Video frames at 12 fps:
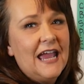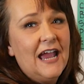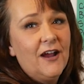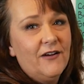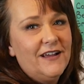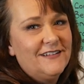
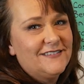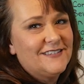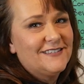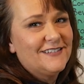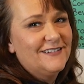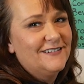
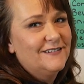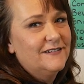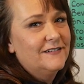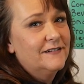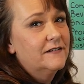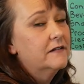carrots.
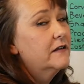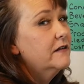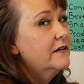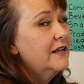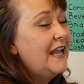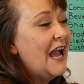
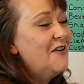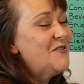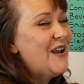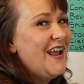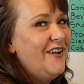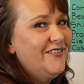Count
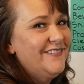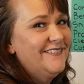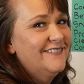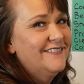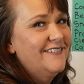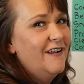noun,
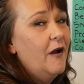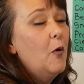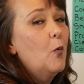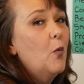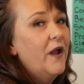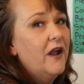
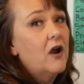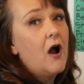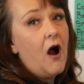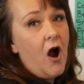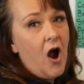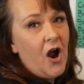where
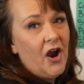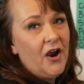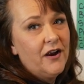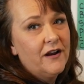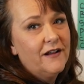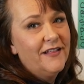
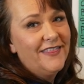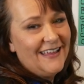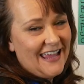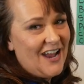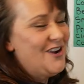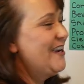are the
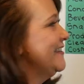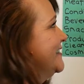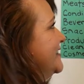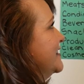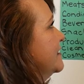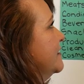
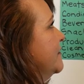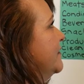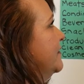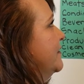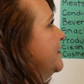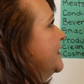carrots?
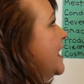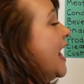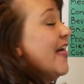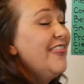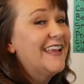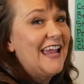
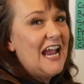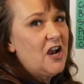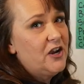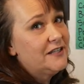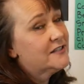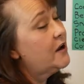The
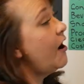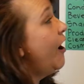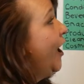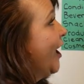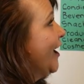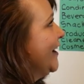carrots
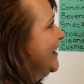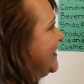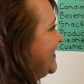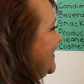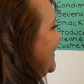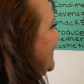are
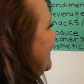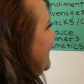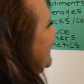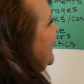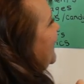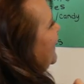
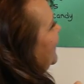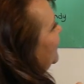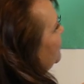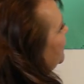in the